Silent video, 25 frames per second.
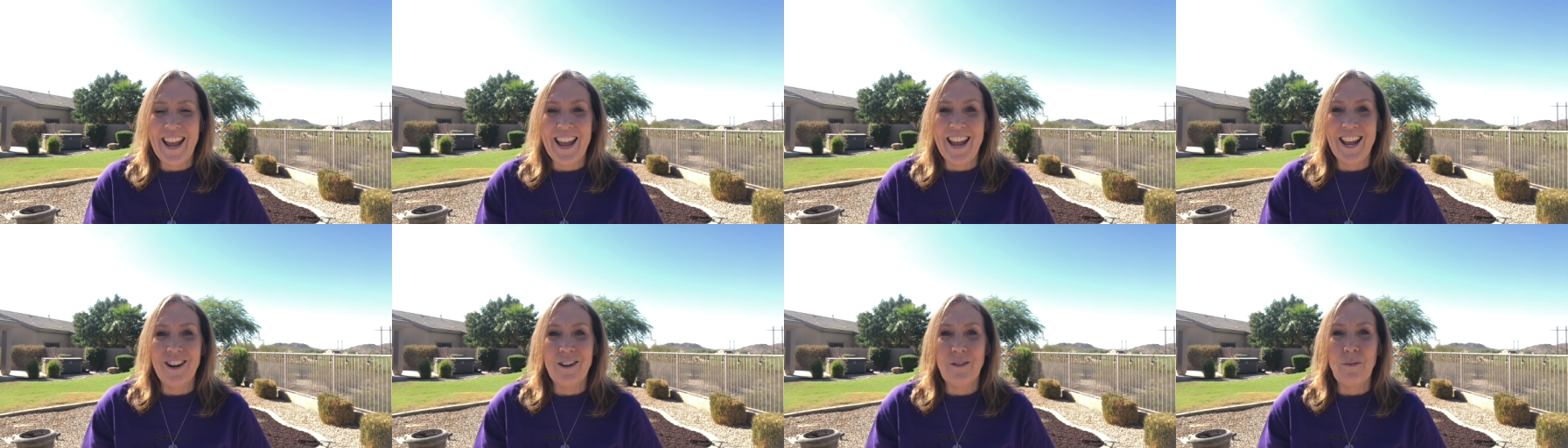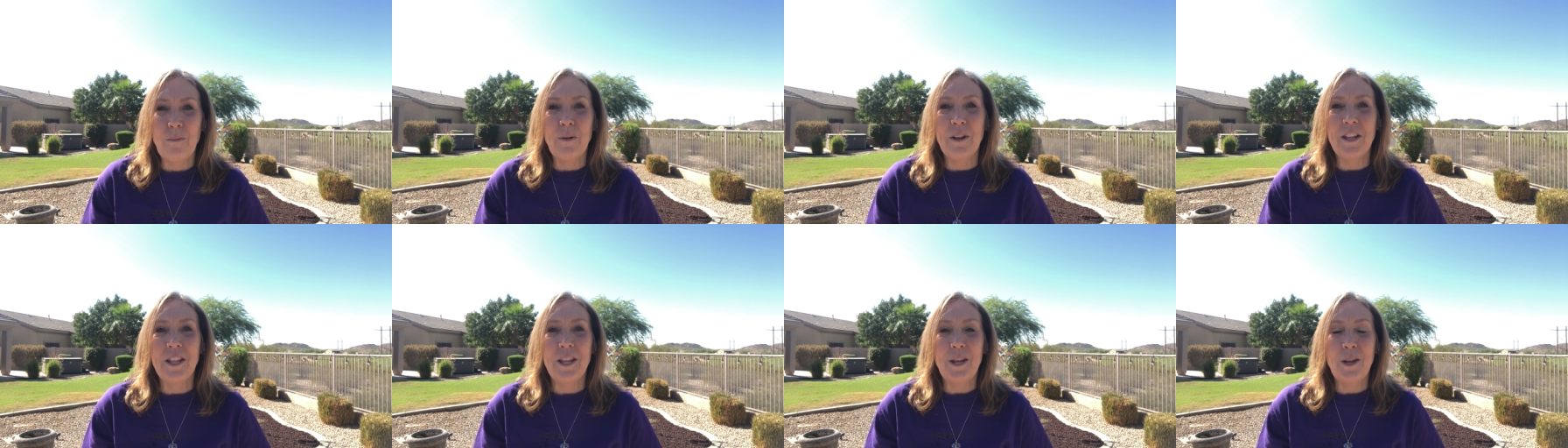and
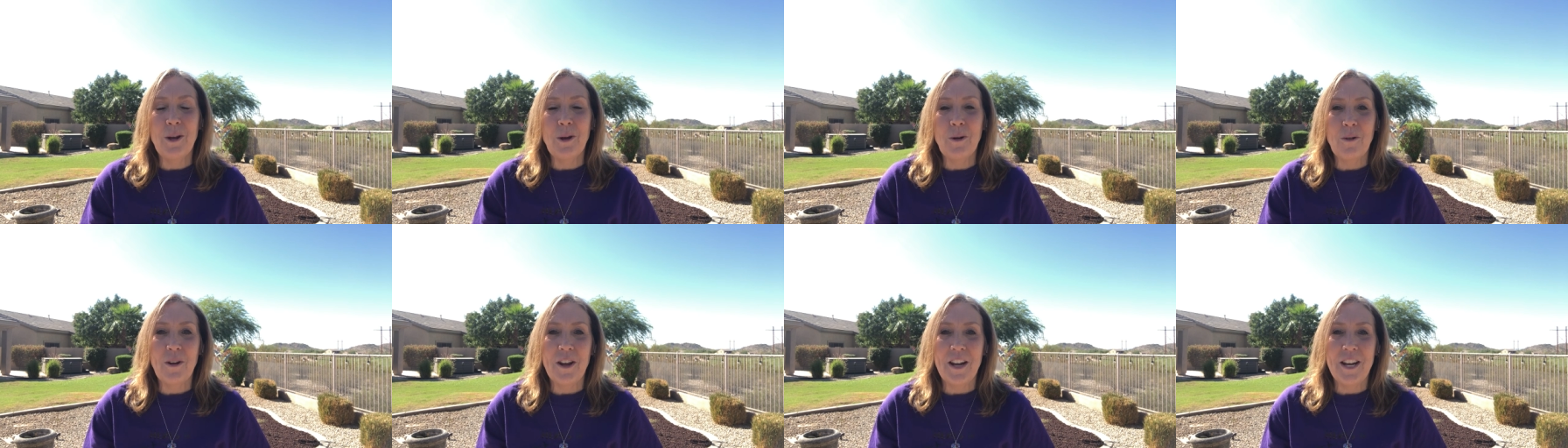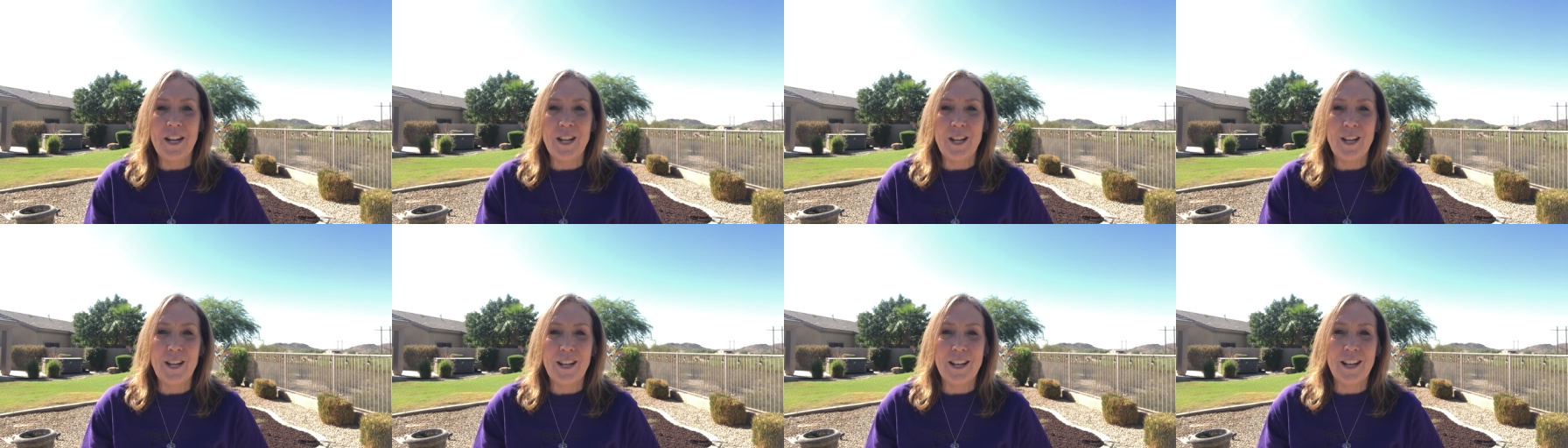really
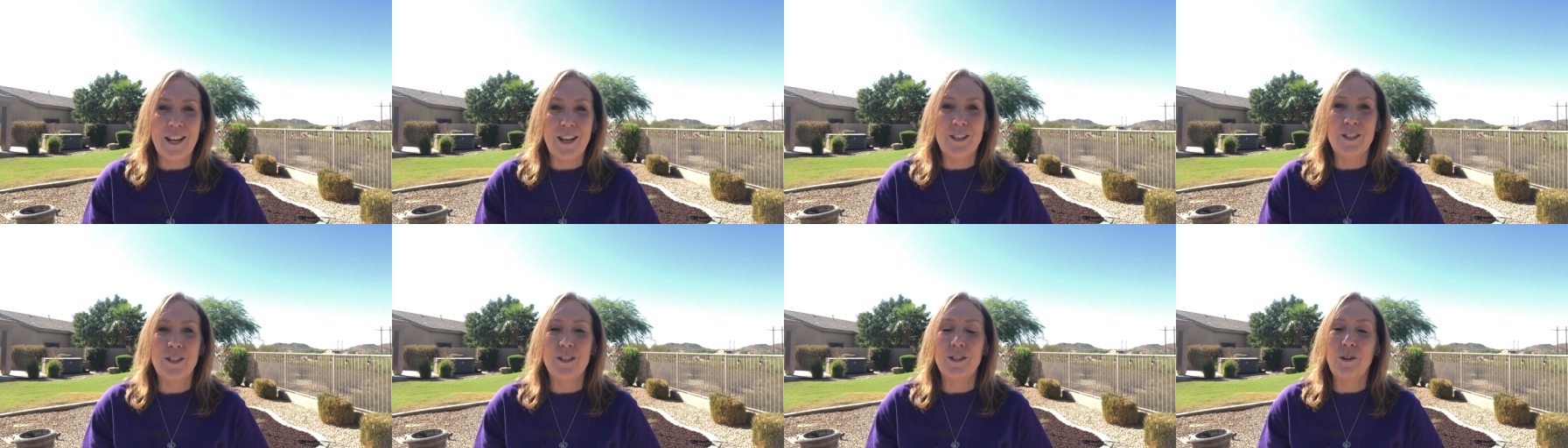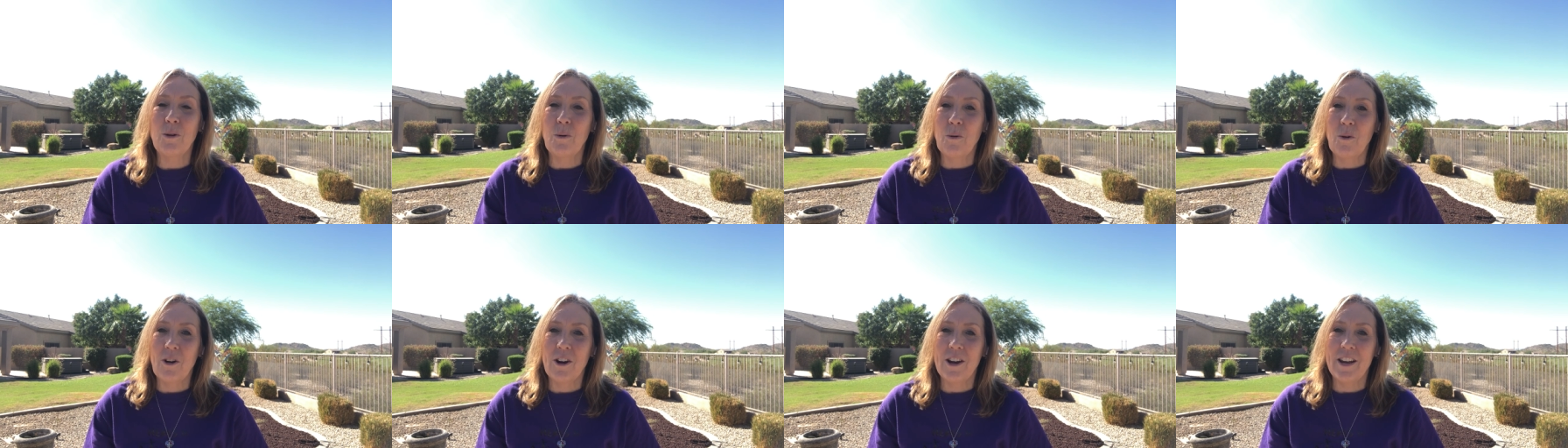creating a
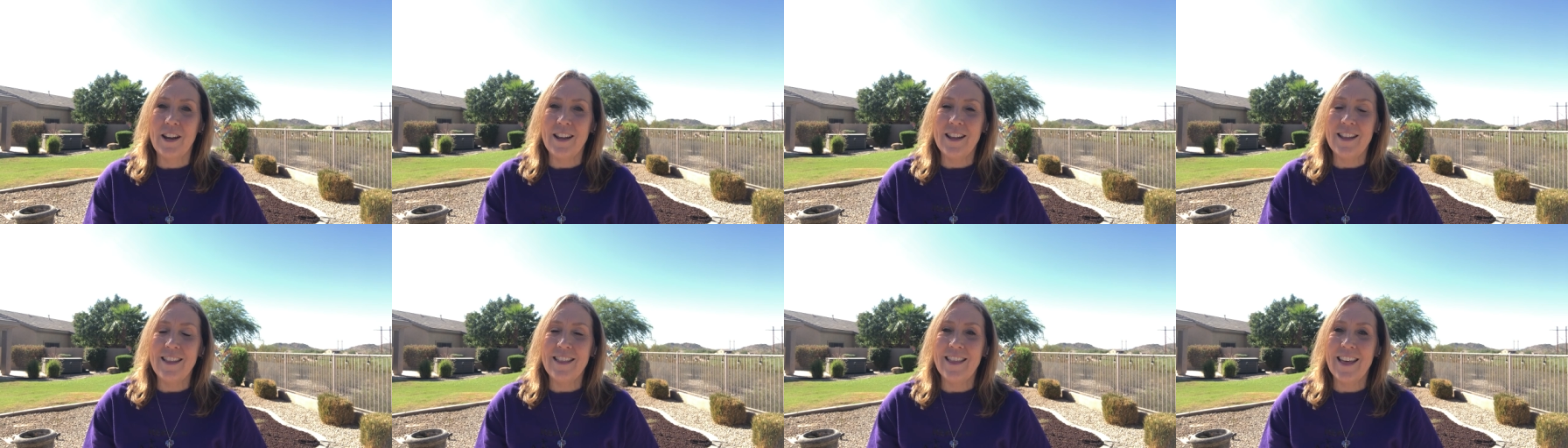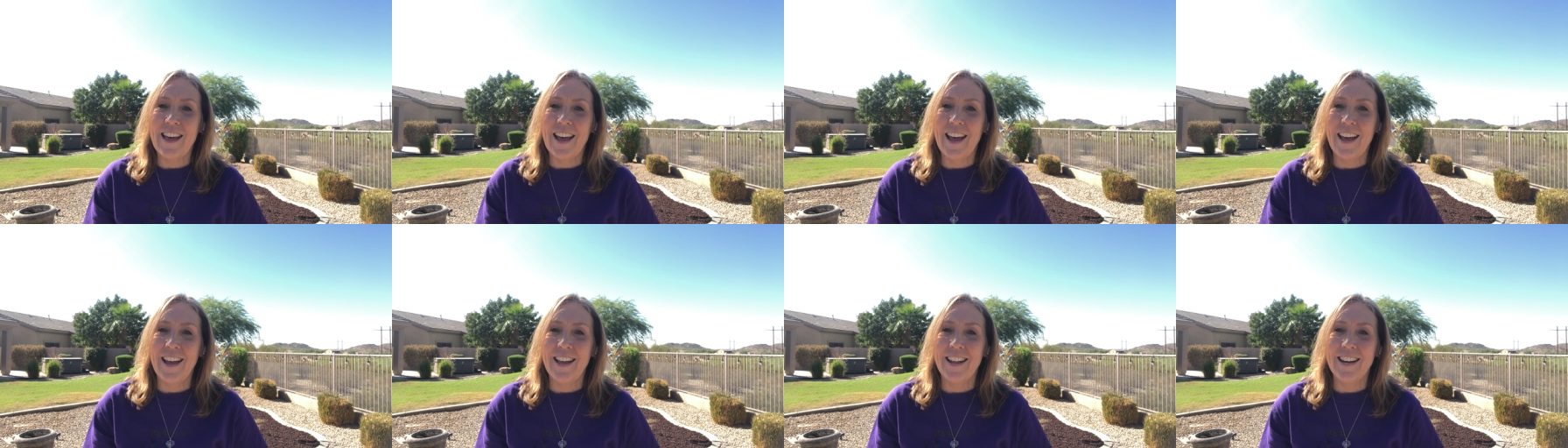story
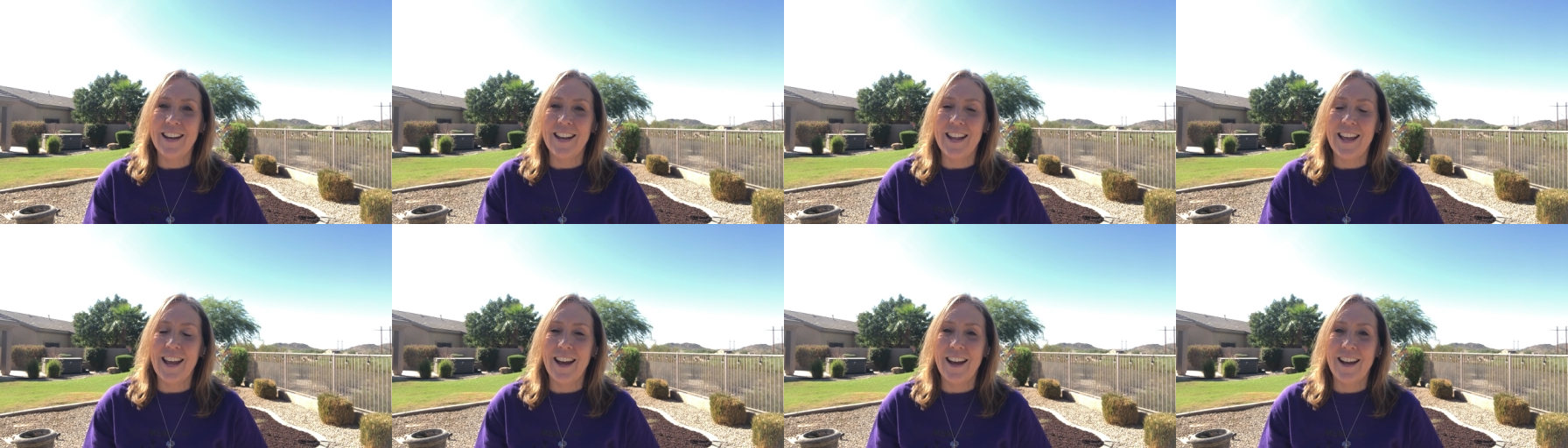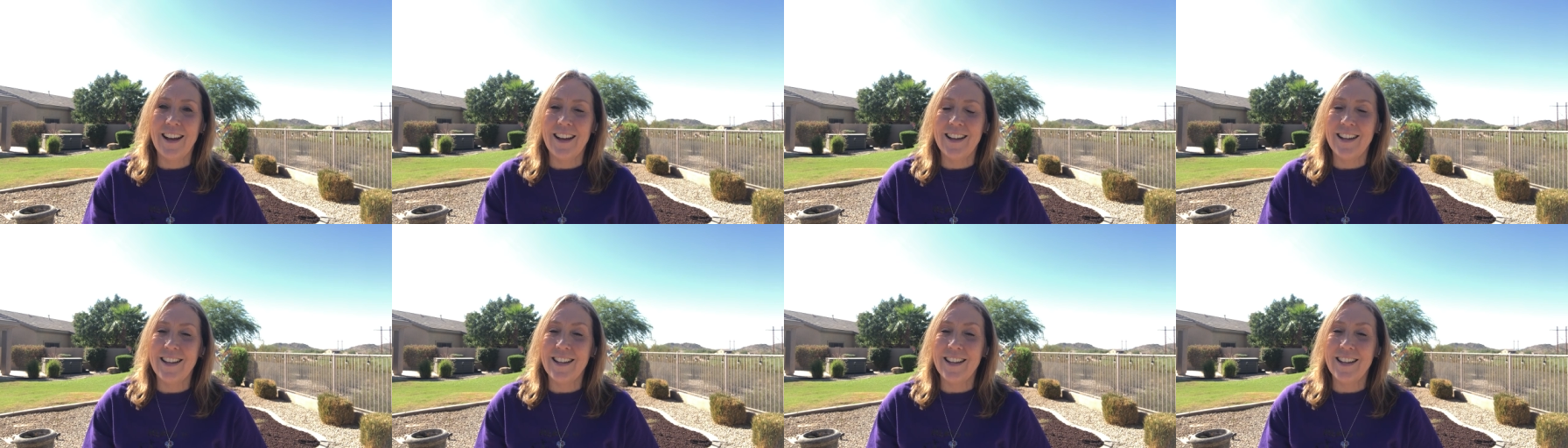that uh,